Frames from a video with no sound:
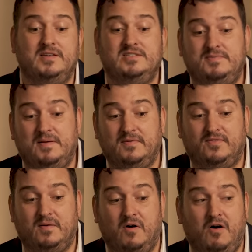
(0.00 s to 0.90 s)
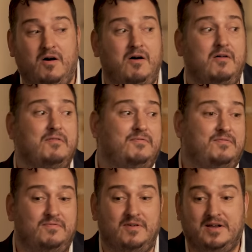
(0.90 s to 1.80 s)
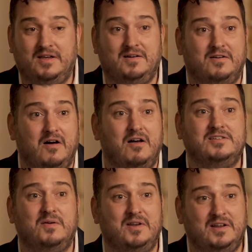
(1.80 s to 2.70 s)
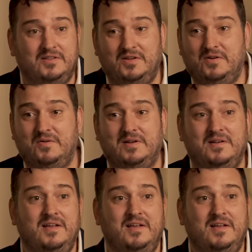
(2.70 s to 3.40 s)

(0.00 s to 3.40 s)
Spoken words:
business people from all the freaking calls I went into. And